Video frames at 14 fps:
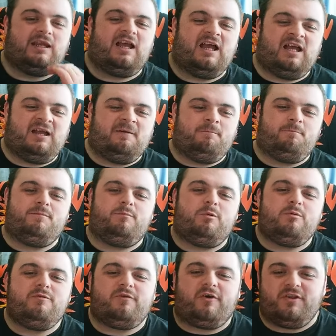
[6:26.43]
We
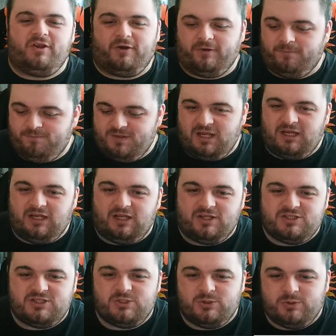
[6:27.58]
move on though
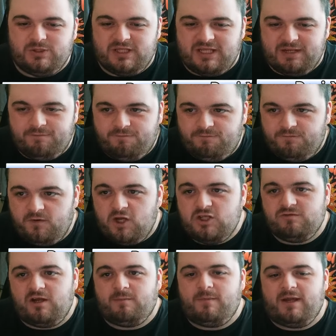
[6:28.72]
to the
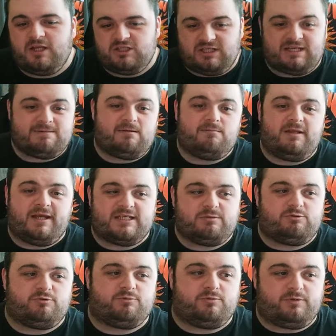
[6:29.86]
first round match that came up next,
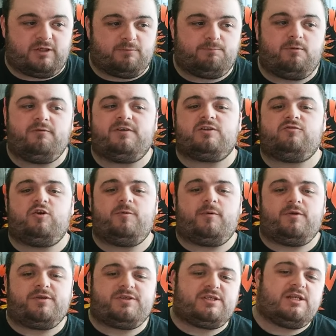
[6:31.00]
which was between Boris
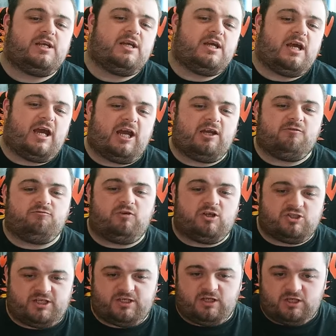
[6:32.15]
Krovos and
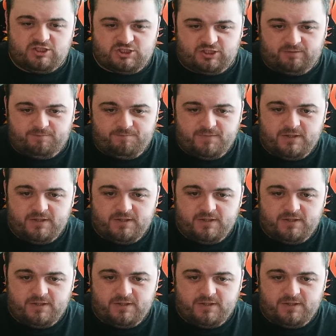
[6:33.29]
Rajan Husher.